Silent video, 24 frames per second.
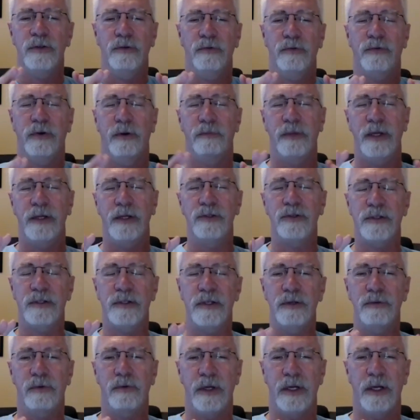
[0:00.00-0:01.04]
from
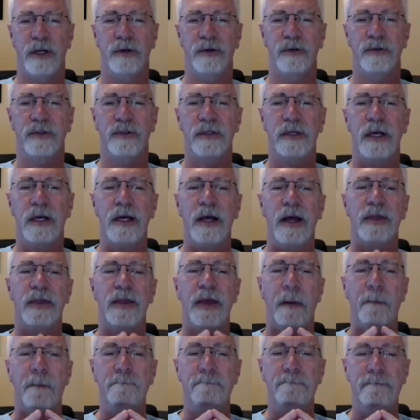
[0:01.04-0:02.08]
interested readers
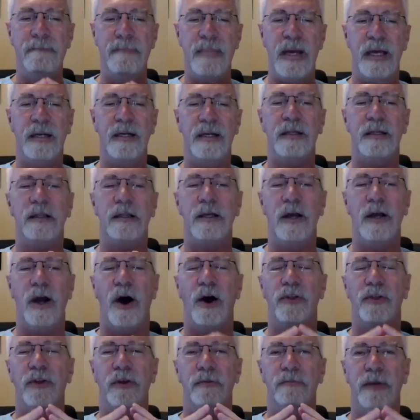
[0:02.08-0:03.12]
the minute the
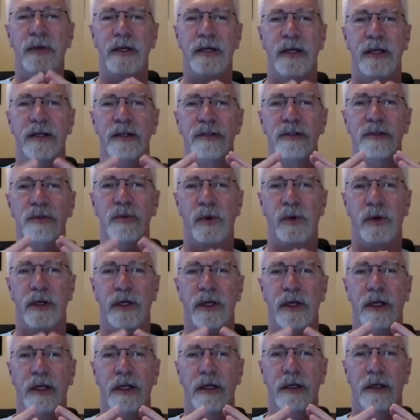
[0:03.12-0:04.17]
author begins
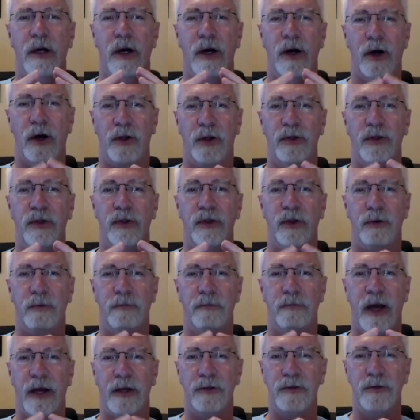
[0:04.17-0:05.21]
working on their
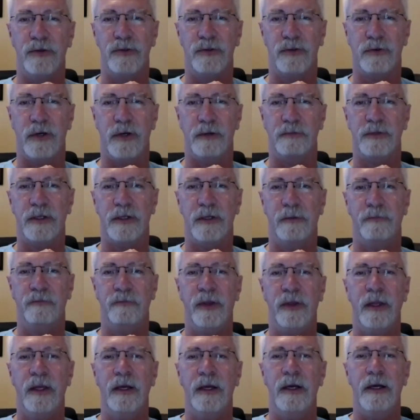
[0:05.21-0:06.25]
manuscript.
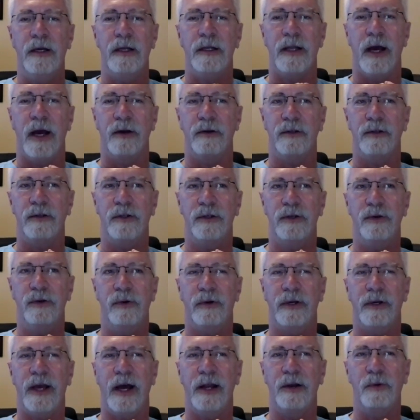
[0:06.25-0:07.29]
Now,
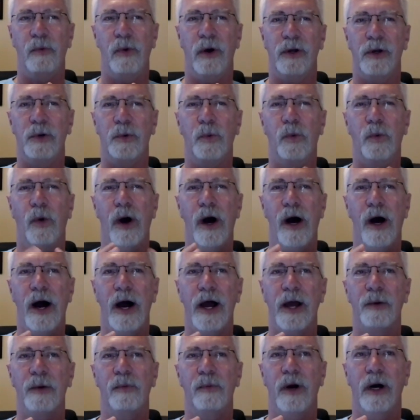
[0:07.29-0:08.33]
you kind of wonder
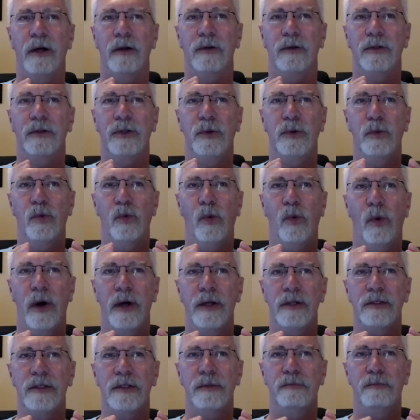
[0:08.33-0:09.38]
why. Well, you
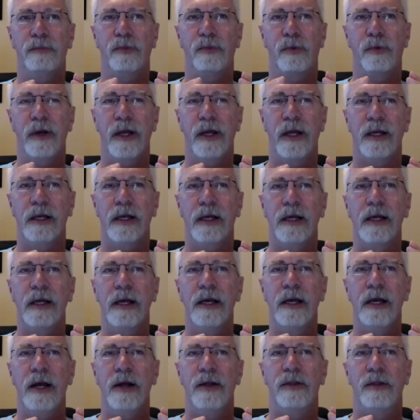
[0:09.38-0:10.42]
want to bring
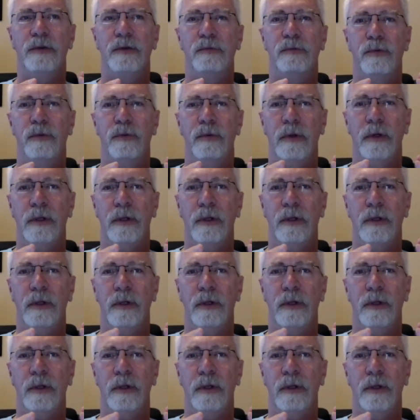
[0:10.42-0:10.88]
the